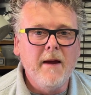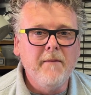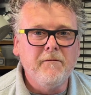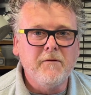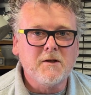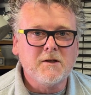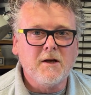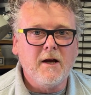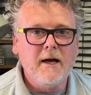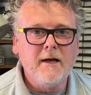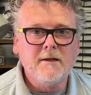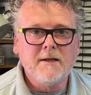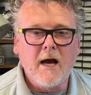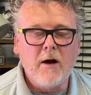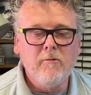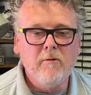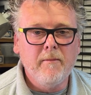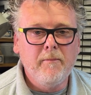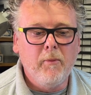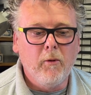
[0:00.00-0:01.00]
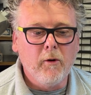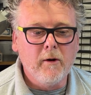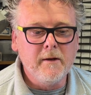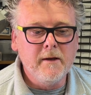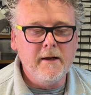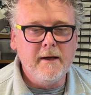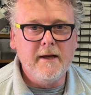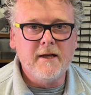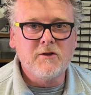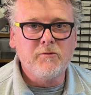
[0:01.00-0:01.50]
emphasize how
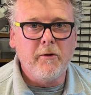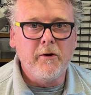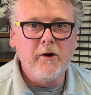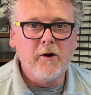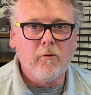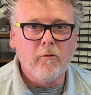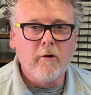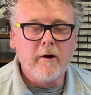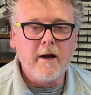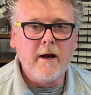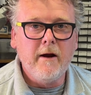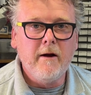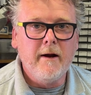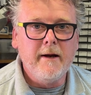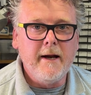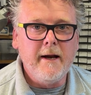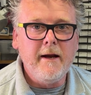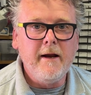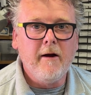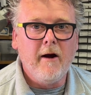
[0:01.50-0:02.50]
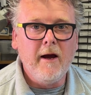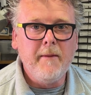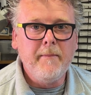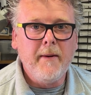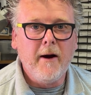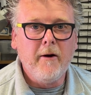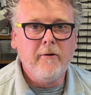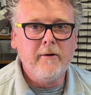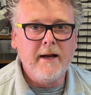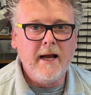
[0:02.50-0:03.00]
important it is when you're working on any
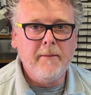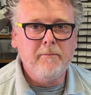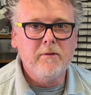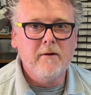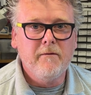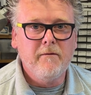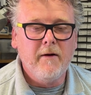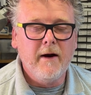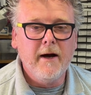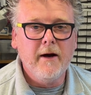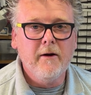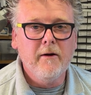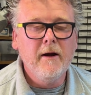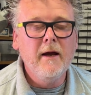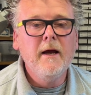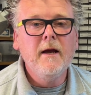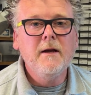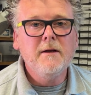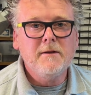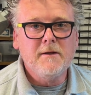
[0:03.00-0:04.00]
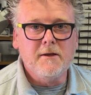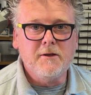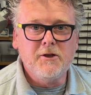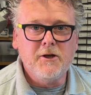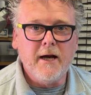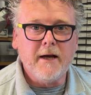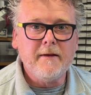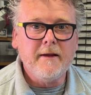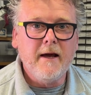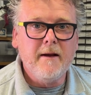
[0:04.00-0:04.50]
high-powered amplifier to
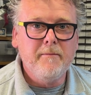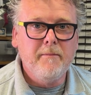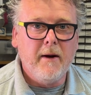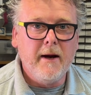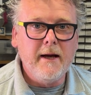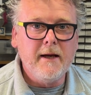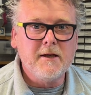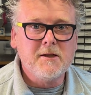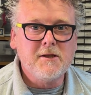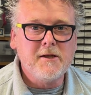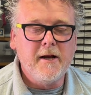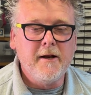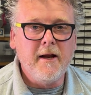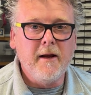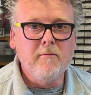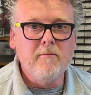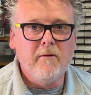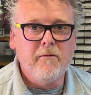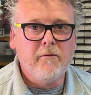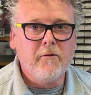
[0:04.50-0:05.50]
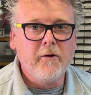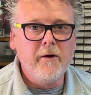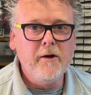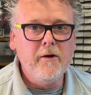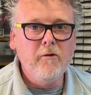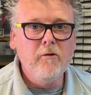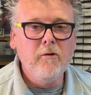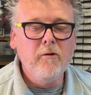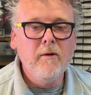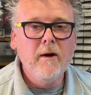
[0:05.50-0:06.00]
check that bias setting before
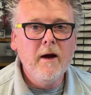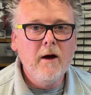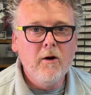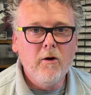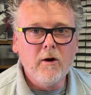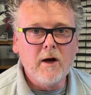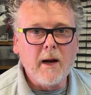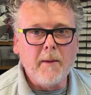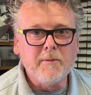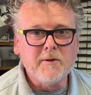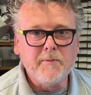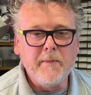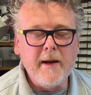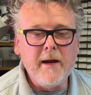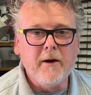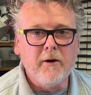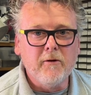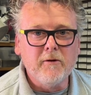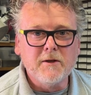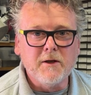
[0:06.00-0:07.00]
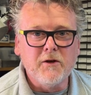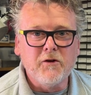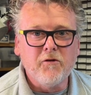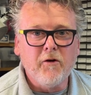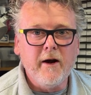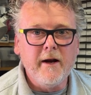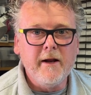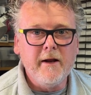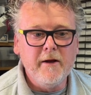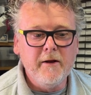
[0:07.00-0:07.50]
you hook up speakers and
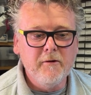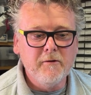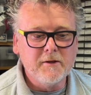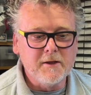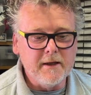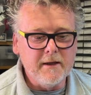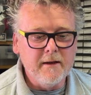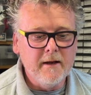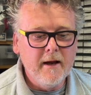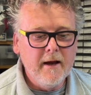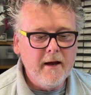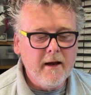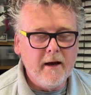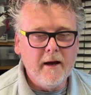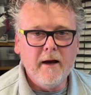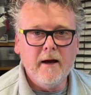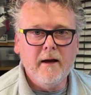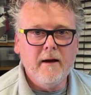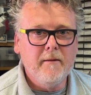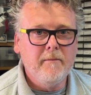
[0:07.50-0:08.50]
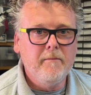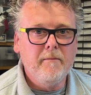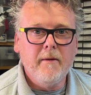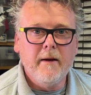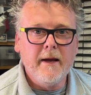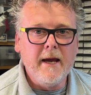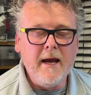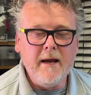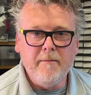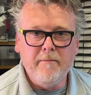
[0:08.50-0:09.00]
try to use it. Uh,
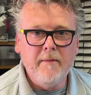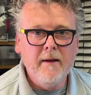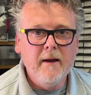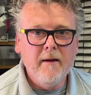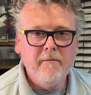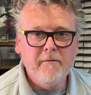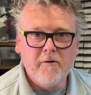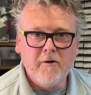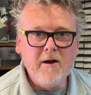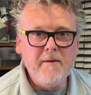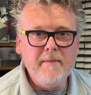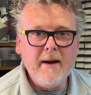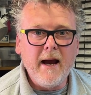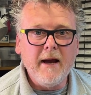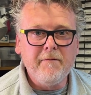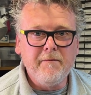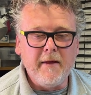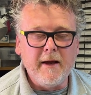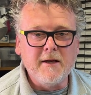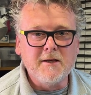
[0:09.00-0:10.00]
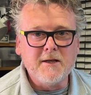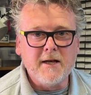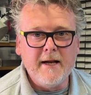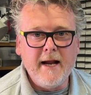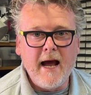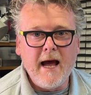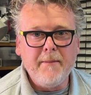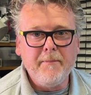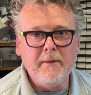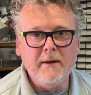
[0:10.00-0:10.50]
again, very bad things can
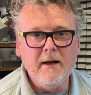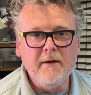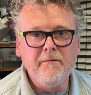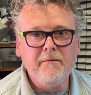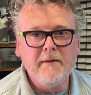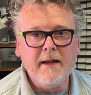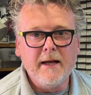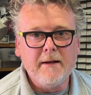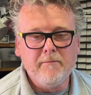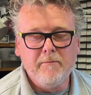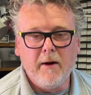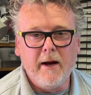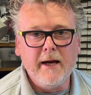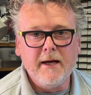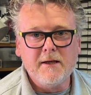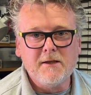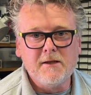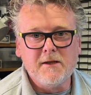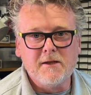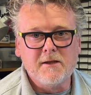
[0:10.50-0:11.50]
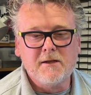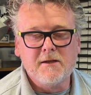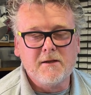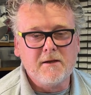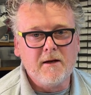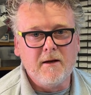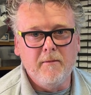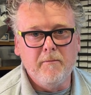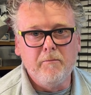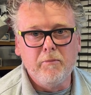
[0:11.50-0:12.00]
happen if that bias is
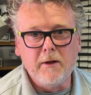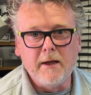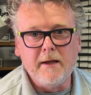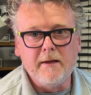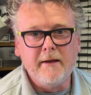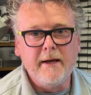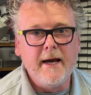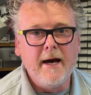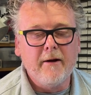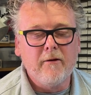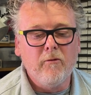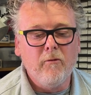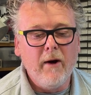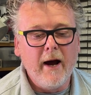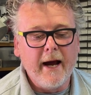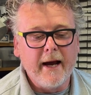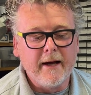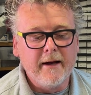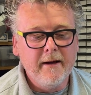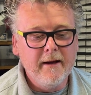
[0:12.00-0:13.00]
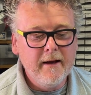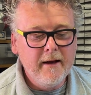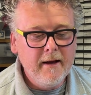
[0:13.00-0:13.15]
completely out of whack.